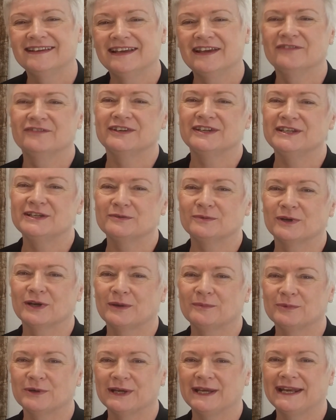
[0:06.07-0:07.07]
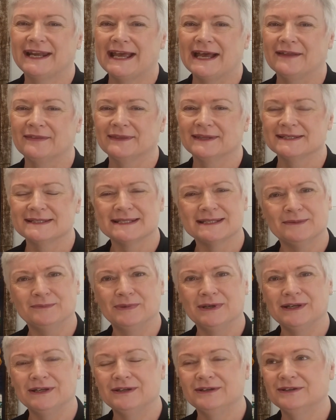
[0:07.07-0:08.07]
Every year when I bring it out, there's
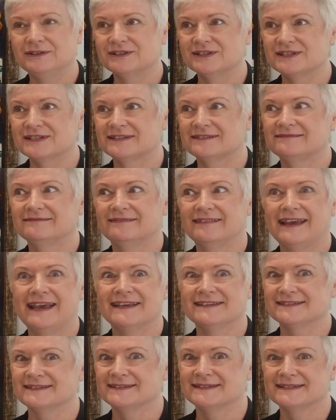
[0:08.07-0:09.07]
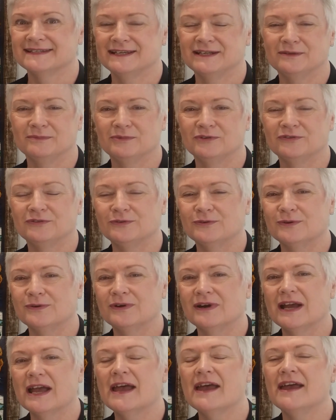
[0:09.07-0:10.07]
somebody who just hasn't seen it
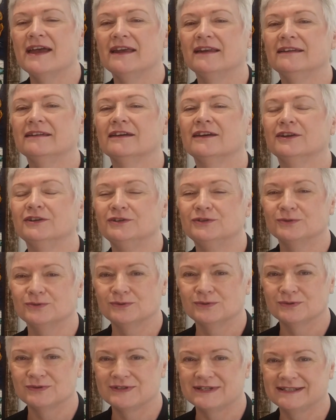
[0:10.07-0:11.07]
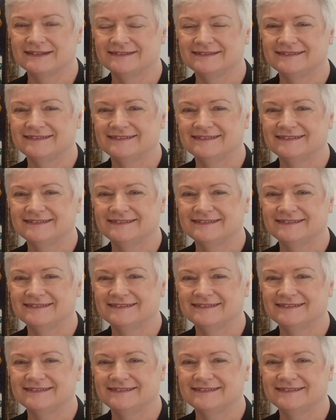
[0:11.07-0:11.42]
before and adores it.